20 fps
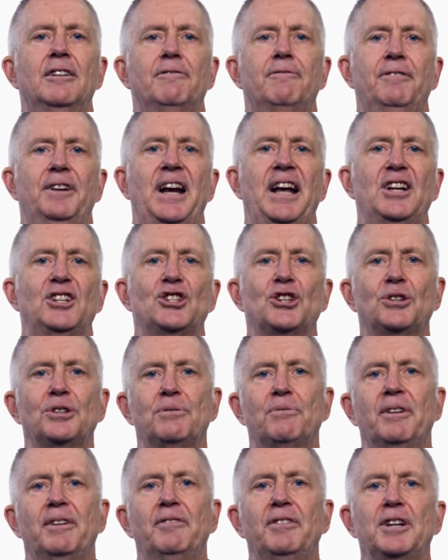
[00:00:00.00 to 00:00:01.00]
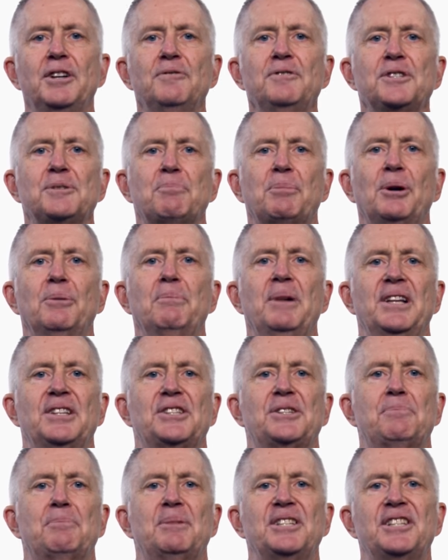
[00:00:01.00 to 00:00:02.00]
Financial derivatives permit
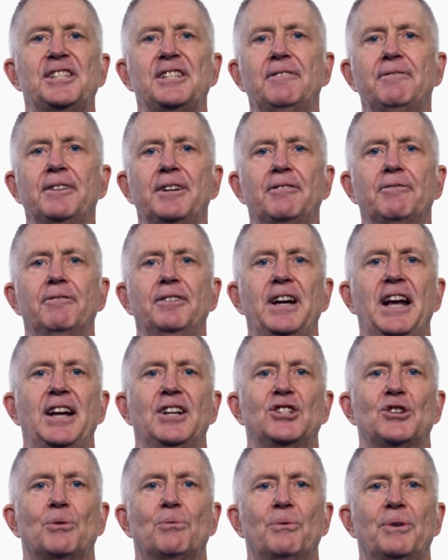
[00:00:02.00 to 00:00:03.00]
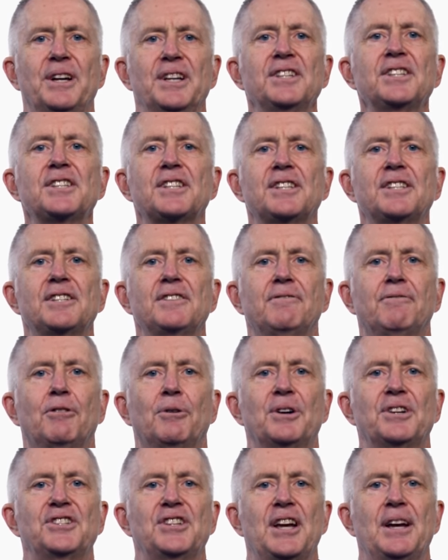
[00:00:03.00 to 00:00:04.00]
specific financial risks,
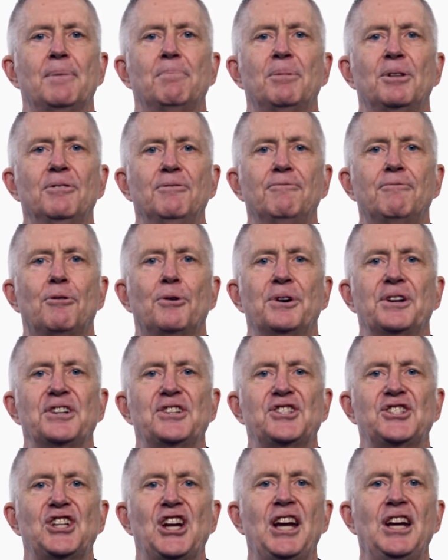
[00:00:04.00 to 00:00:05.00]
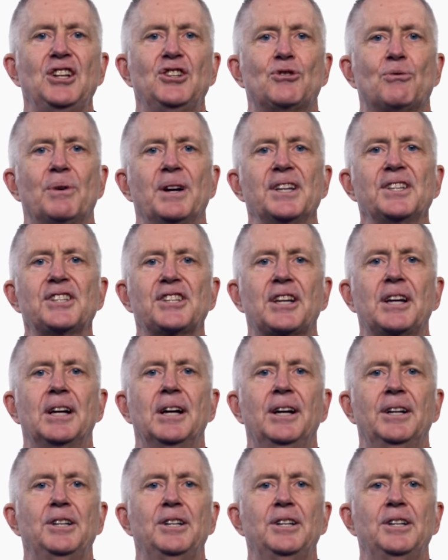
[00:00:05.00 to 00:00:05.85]
for example, foreign exchange risk,